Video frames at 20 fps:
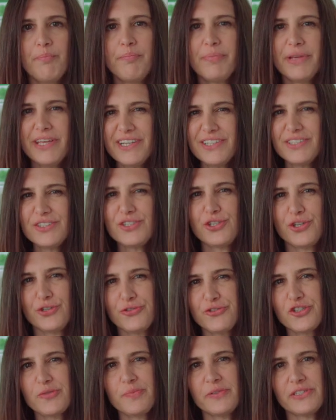Being
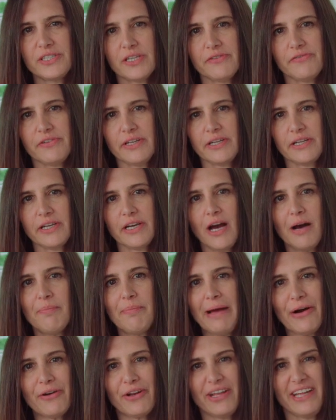too specific
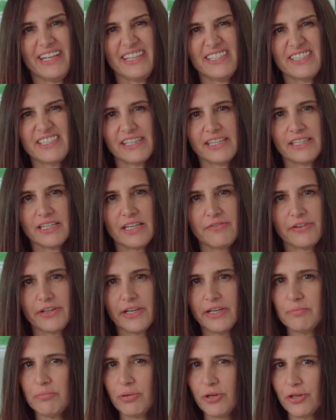about
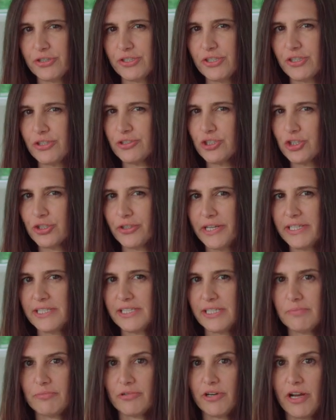insignificant personal
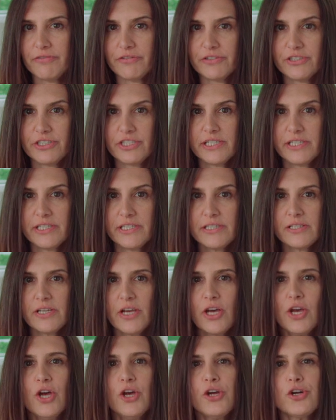traits and preferences
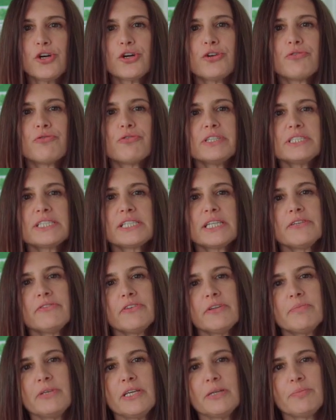could risk
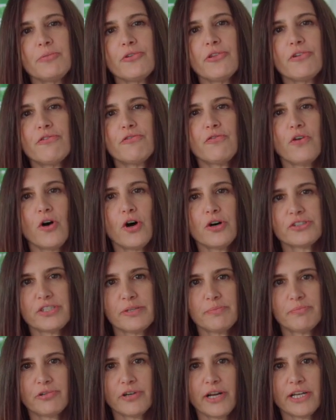giving people the false
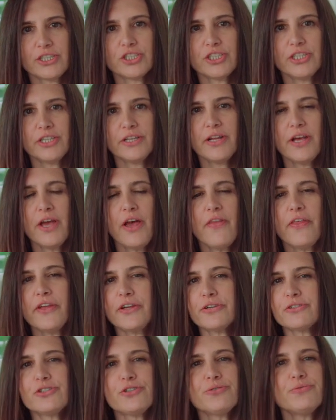impression that
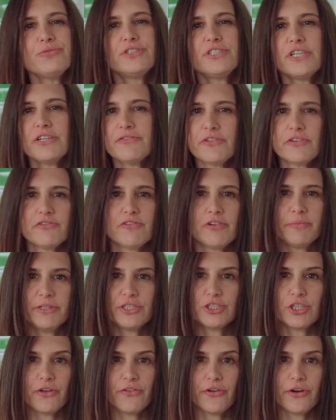you're too different from
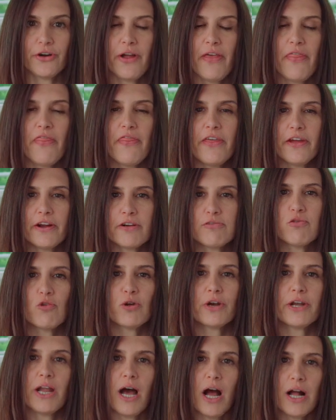each other and
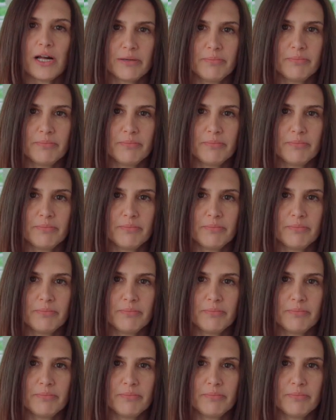therefore not